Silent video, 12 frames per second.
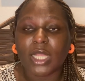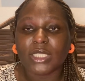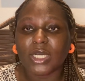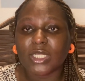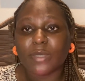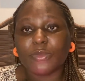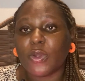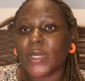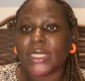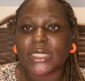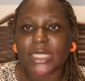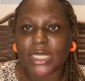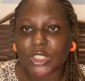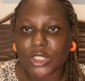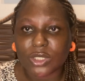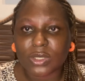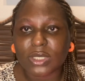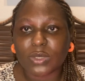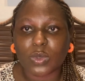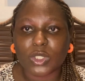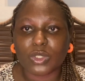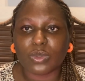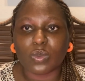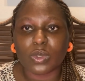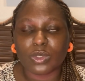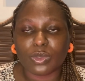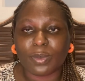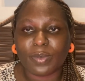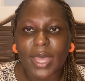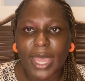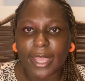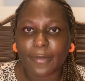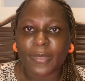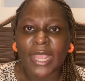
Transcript: tell them your intentions, what you want to buy,